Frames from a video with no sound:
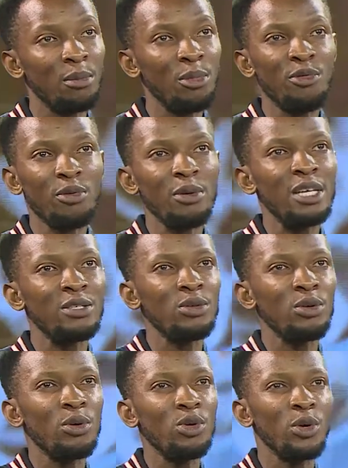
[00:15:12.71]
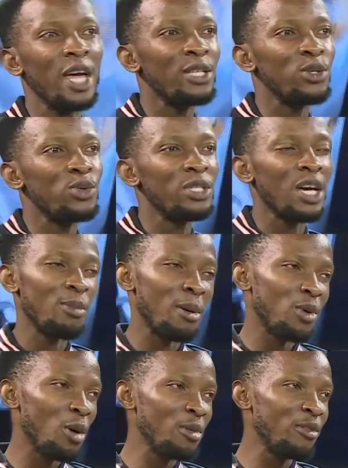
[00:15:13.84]
You get to Twitter, you might be
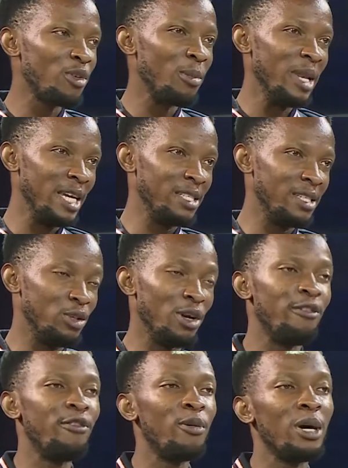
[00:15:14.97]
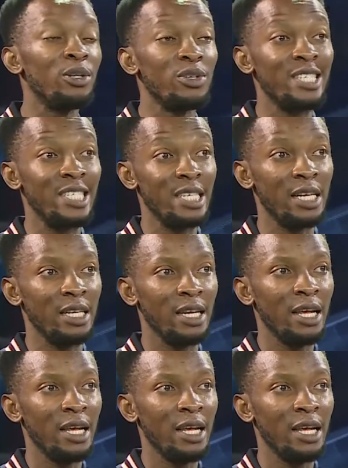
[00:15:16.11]
coming from LinkedIn, you're formal, you're sane.